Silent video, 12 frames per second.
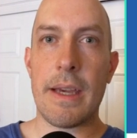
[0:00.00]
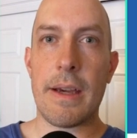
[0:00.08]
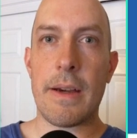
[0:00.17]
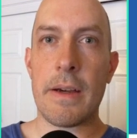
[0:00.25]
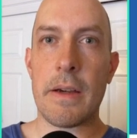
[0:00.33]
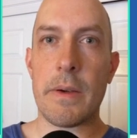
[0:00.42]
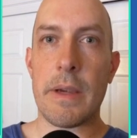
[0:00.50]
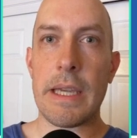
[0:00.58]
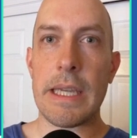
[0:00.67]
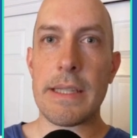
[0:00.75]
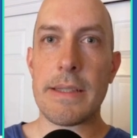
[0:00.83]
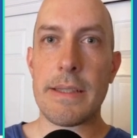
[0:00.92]
All
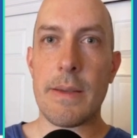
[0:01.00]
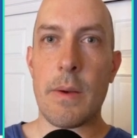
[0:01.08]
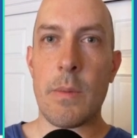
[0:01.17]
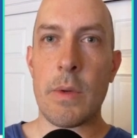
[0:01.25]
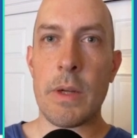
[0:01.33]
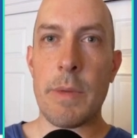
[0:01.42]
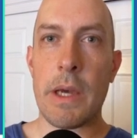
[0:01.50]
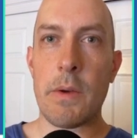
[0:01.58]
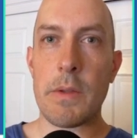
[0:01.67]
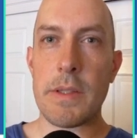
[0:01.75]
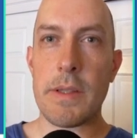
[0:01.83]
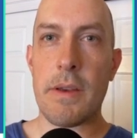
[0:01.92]
right. What
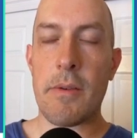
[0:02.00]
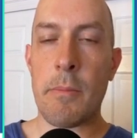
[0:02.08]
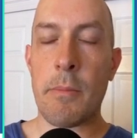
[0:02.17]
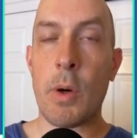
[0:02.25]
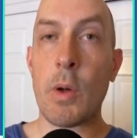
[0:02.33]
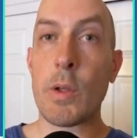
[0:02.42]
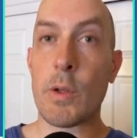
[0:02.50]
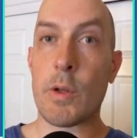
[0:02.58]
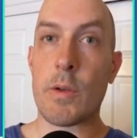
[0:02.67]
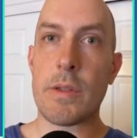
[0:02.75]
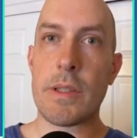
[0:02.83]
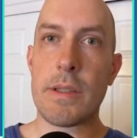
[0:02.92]
about
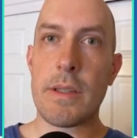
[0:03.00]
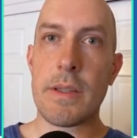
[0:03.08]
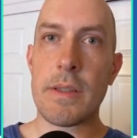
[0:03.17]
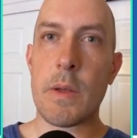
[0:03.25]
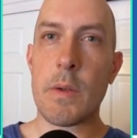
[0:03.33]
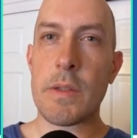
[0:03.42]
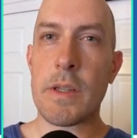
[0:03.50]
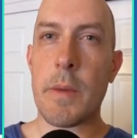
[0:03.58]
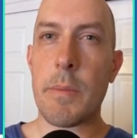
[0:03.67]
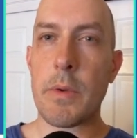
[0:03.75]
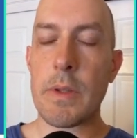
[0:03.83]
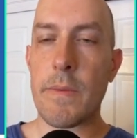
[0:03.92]
molars? So there's a
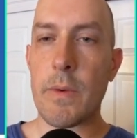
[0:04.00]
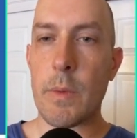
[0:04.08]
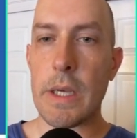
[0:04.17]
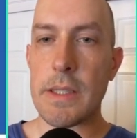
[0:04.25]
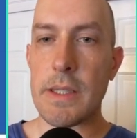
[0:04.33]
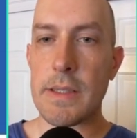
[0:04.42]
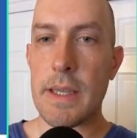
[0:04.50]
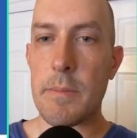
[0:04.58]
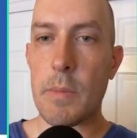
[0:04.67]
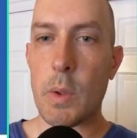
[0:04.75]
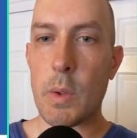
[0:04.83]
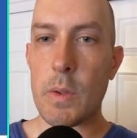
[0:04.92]
couple of different ways to say
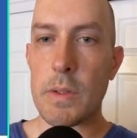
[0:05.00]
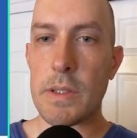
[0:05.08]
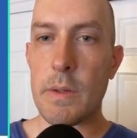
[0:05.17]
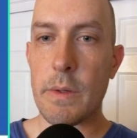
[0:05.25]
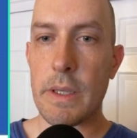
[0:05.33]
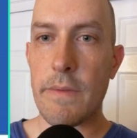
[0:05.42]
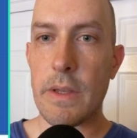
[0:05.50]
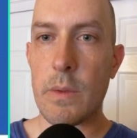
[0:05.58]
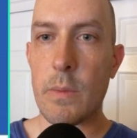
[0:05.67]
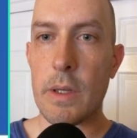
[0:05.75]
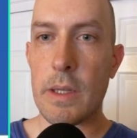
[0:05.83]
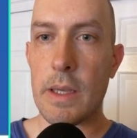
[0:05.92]
molars. So I'll give you the
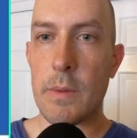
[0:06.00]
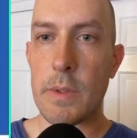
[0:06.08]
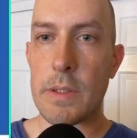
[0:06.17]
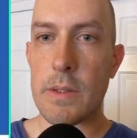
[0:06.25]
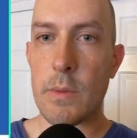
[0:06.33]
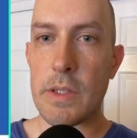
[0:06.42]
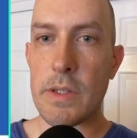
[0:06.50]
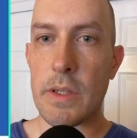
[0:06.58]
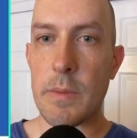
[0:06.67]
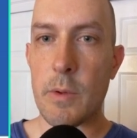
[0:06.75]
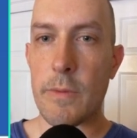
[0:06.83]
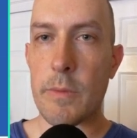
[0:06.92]
one I was originally
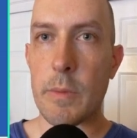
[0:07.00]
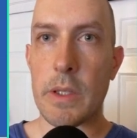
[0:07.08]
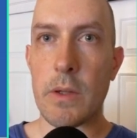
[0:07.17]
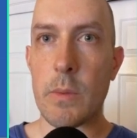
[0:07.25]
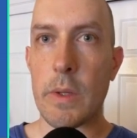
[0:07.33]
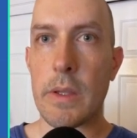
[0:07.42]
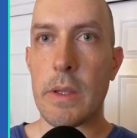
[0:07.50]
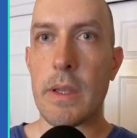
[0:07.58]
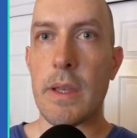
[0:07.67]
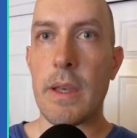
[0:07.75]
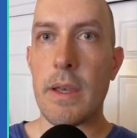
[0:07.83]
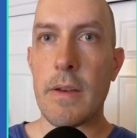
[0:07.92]
more familiar with
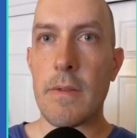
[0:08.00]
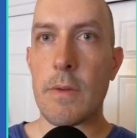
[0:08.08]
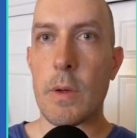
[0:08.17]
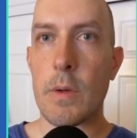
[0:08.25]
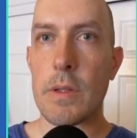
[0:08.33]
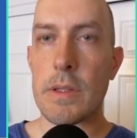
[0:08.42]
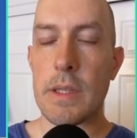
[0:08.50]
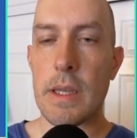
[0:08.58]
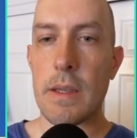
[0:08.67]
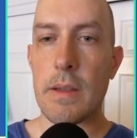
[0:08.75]
first.